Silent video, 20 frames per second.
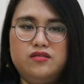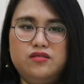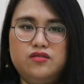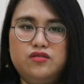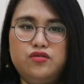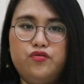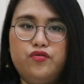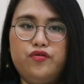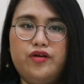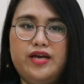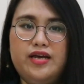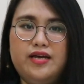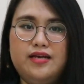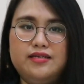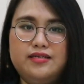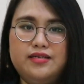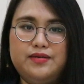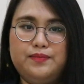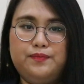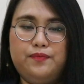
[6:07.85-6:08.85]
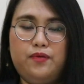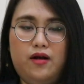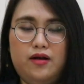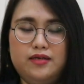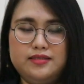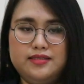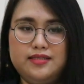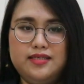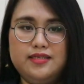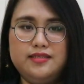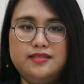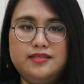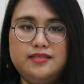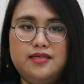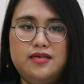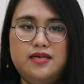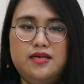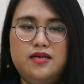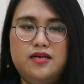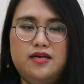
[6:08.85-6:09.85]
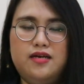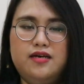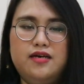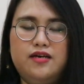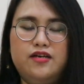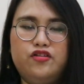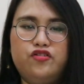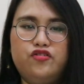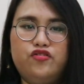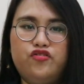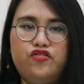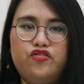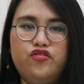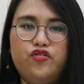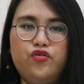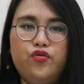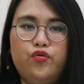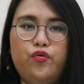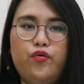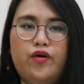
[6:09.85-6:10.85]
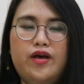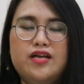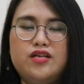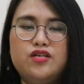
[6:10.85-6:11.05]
during the process to